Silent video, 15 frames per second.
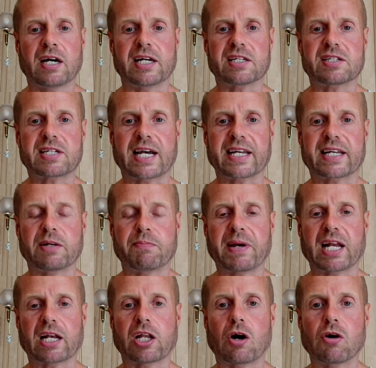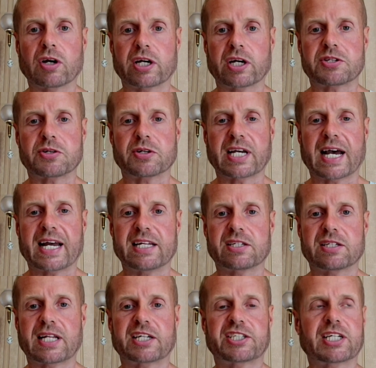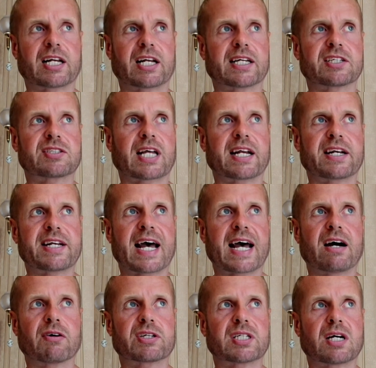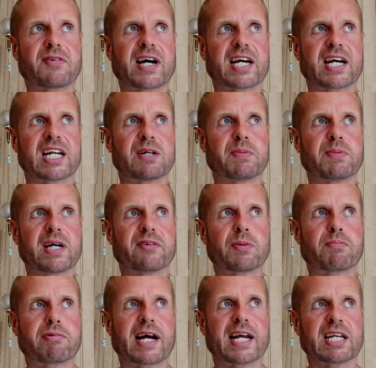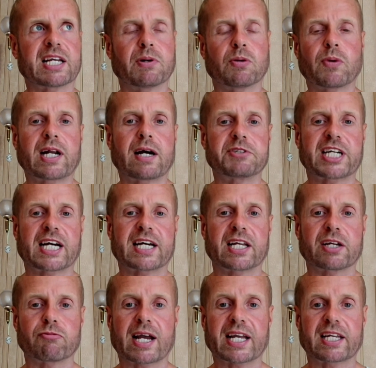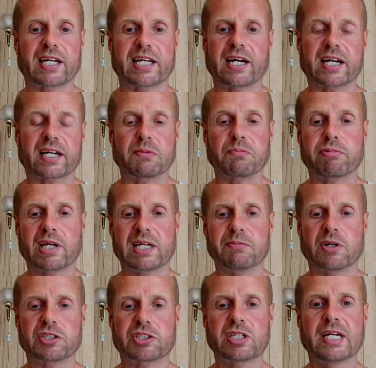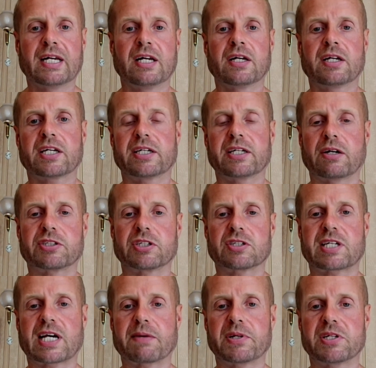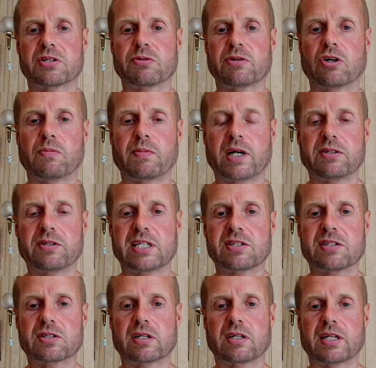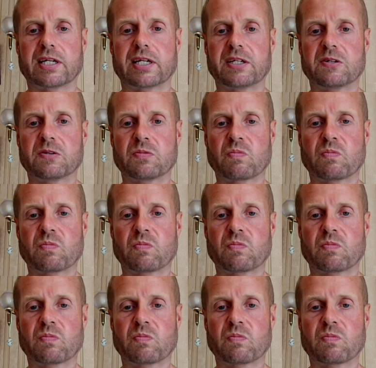and it's taking a bit longer to get into that channeling state now because I've had a bit of a break. But when I'm channeling regularly, I can pretty much, you know, just tap into it almost instantly.